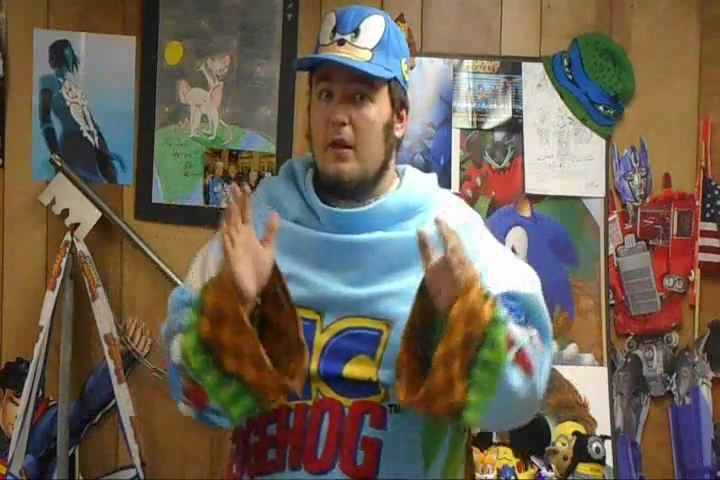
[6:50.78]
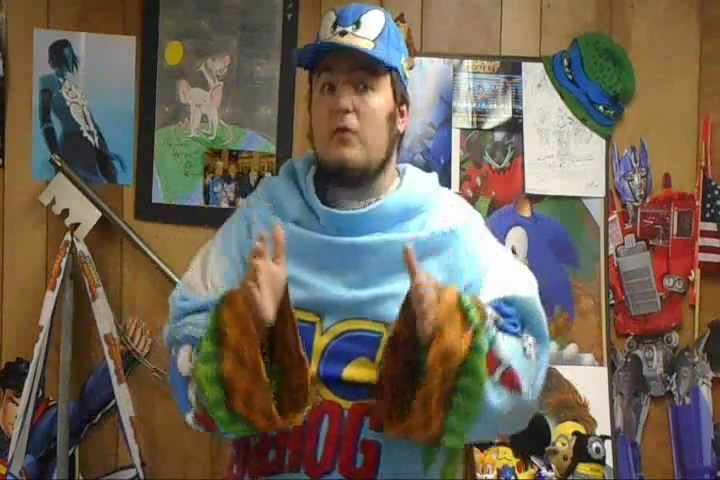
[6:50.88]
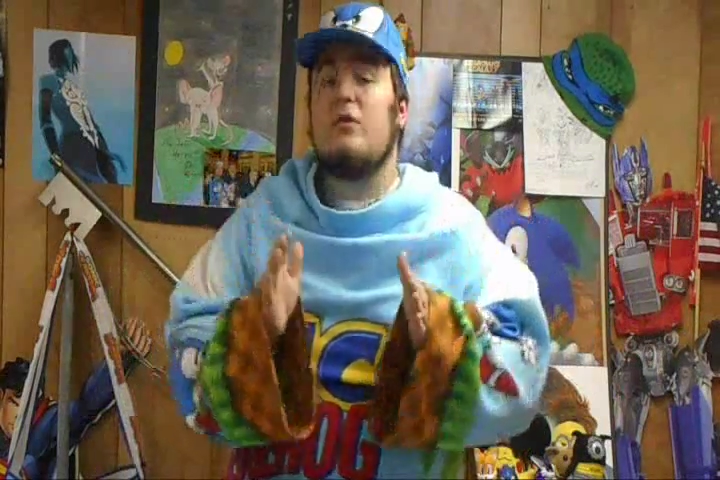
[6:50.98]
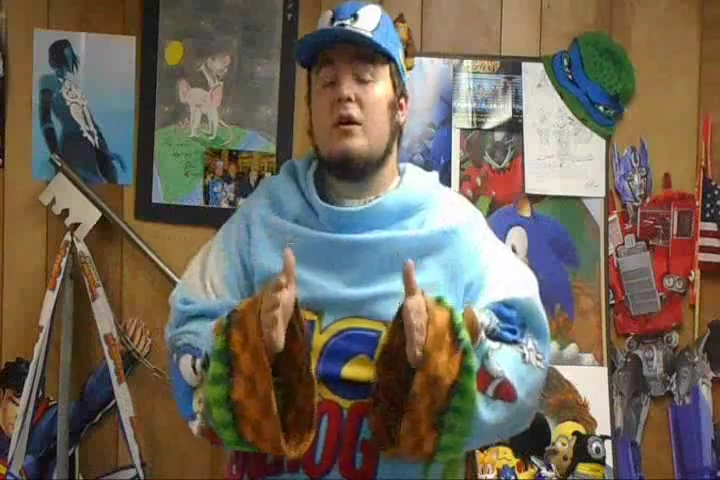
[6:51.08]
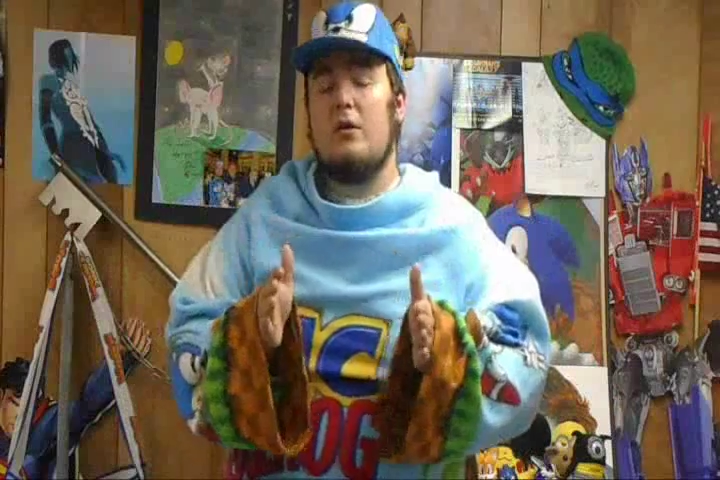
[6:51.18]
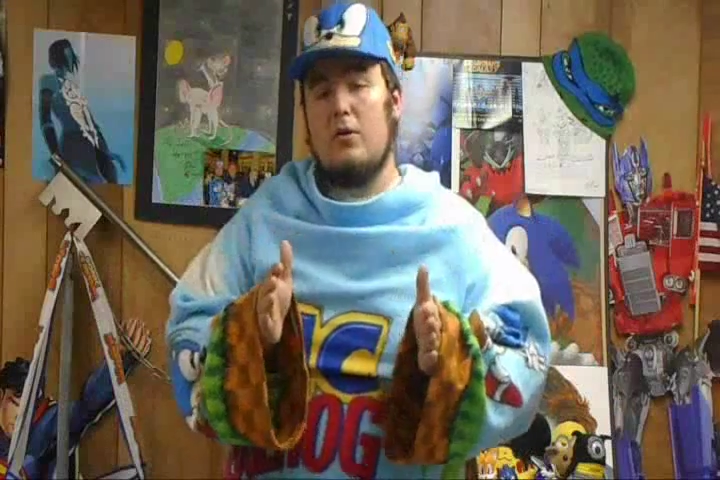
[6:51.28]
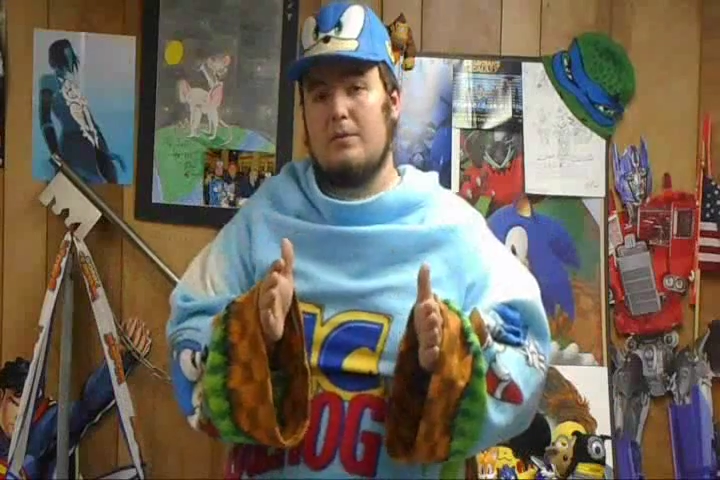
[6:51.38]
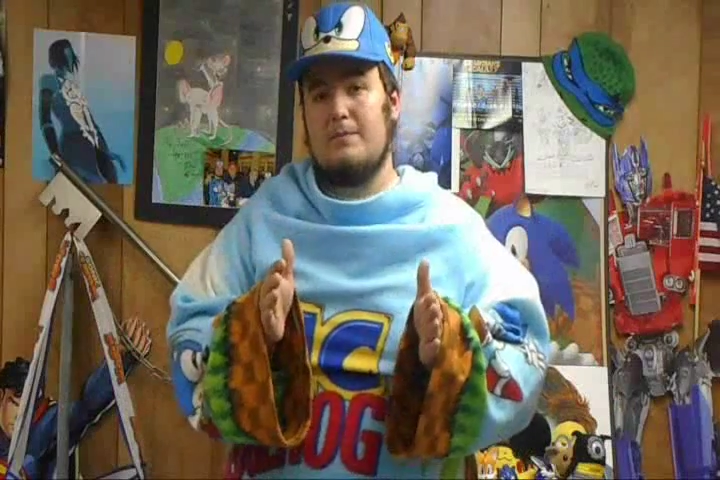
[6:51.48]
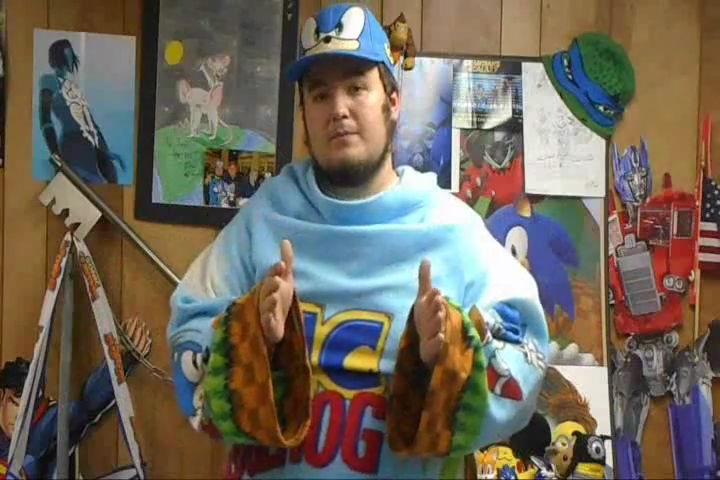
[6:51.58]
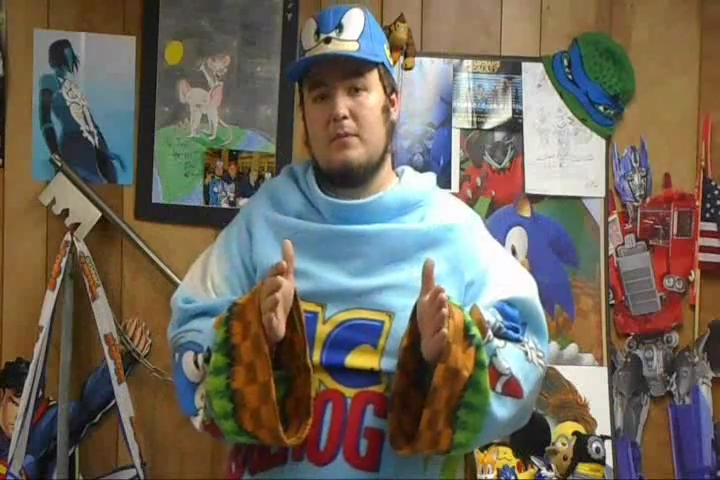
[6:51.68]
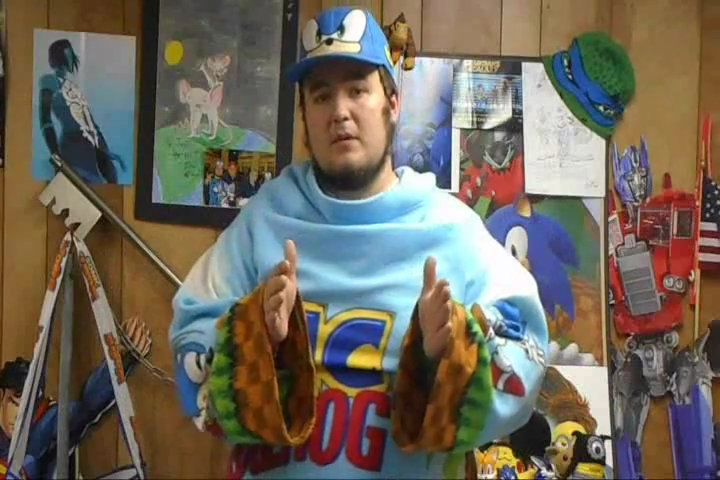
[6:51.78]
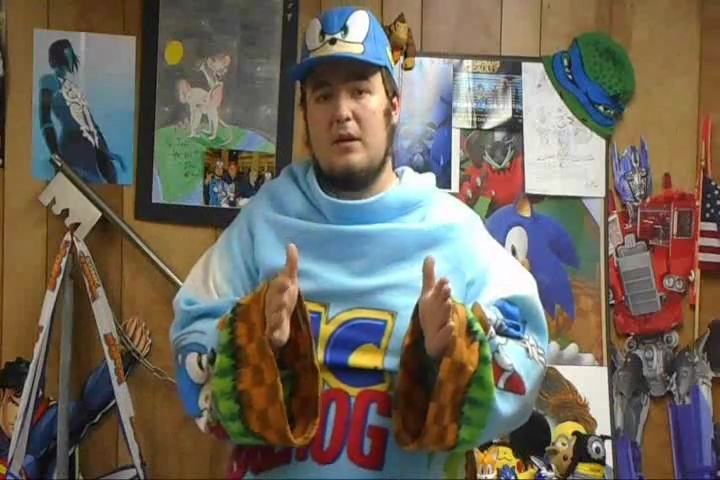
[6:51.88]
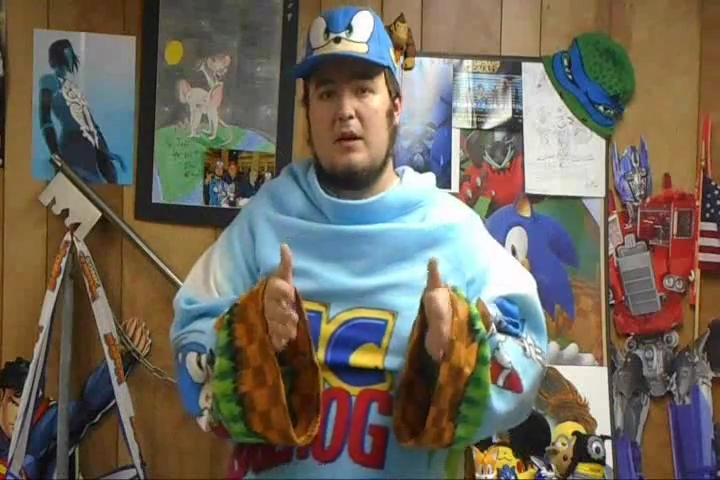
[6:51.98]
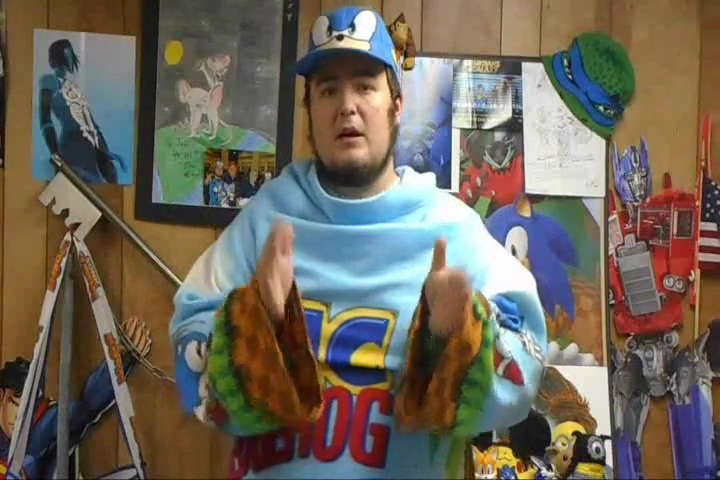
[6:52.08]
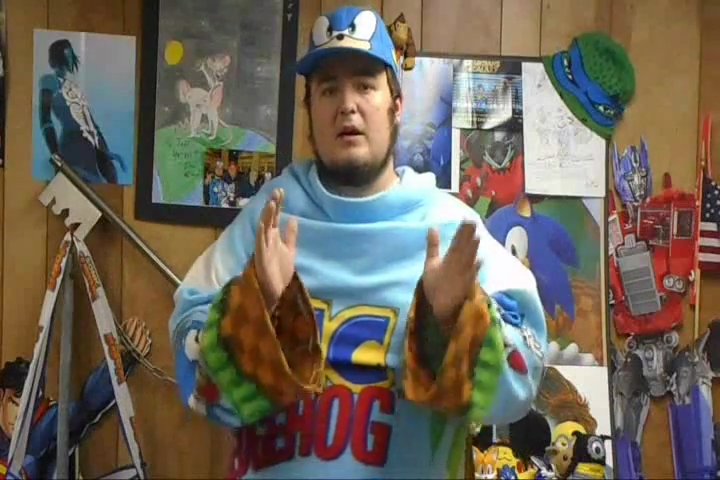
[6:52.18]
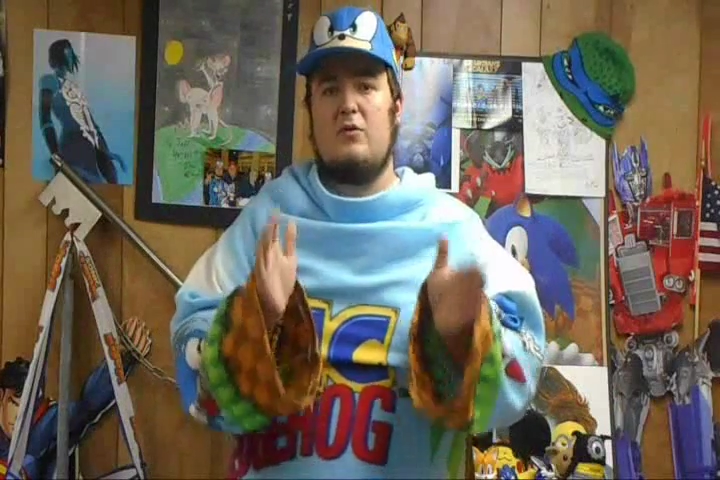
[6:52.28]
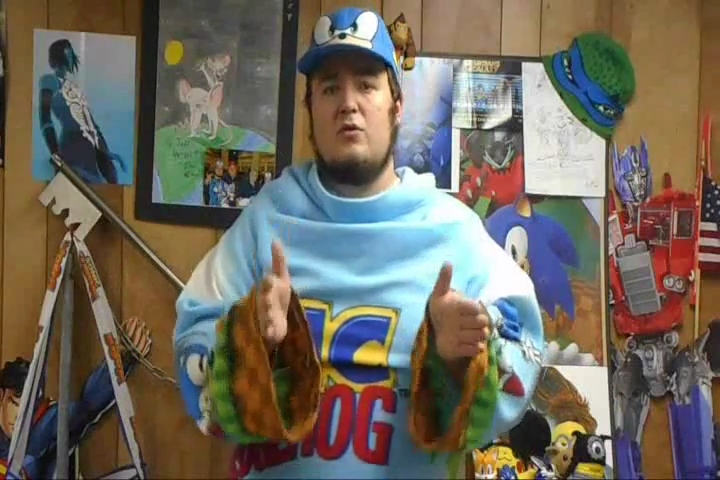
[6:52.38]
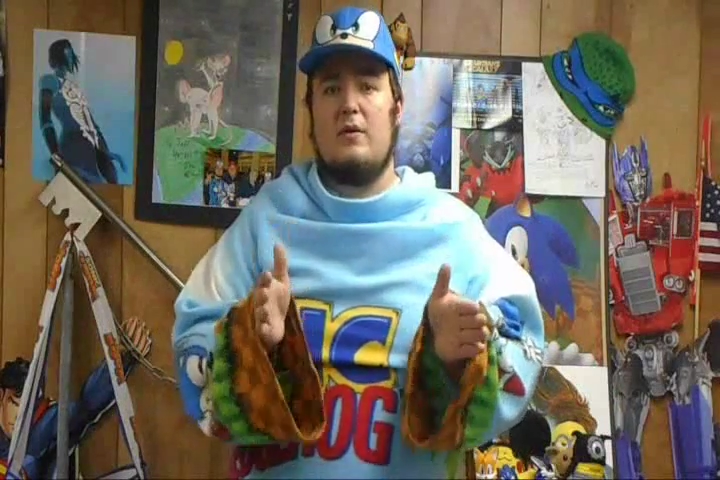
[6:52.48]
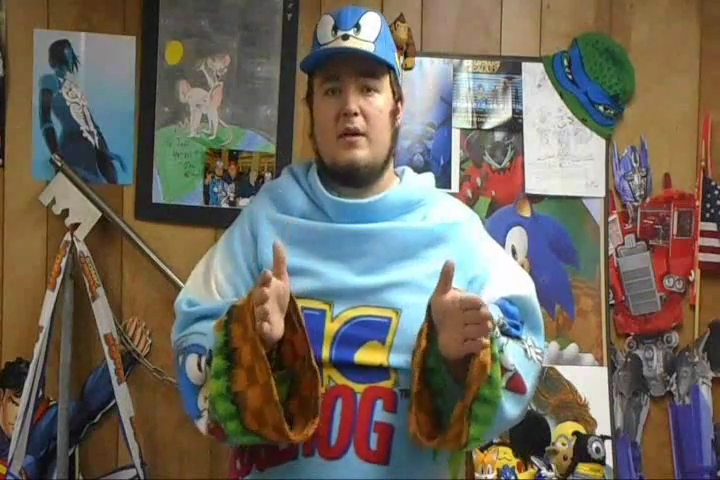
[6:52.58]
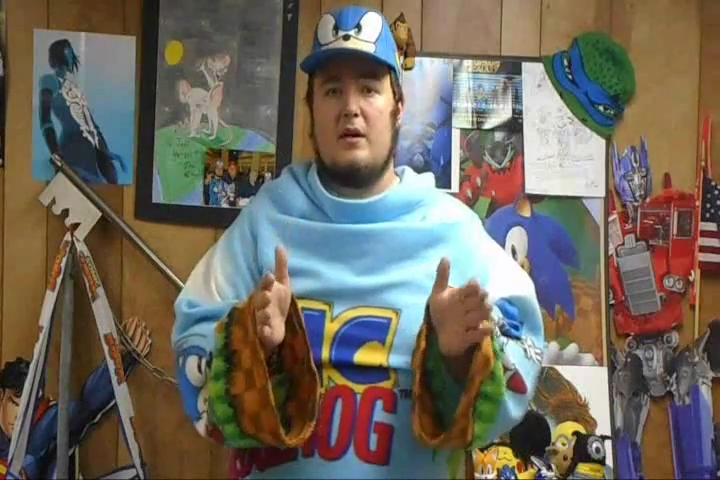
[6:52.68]
That was kind of cool. And I
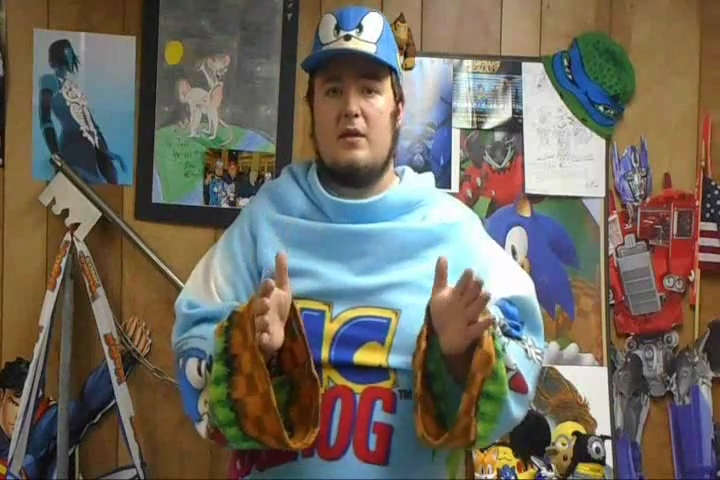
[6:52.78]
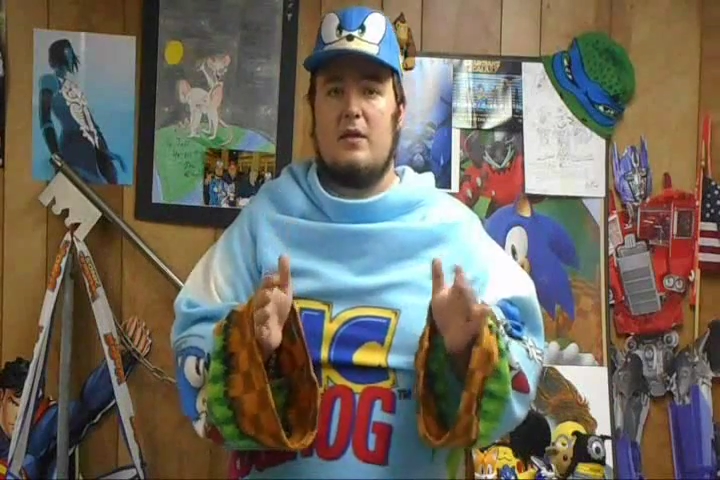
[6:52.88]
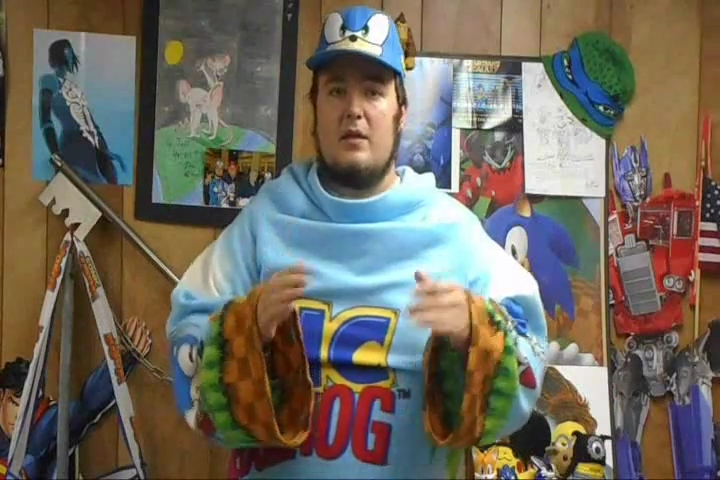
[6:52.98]
enjoyed that.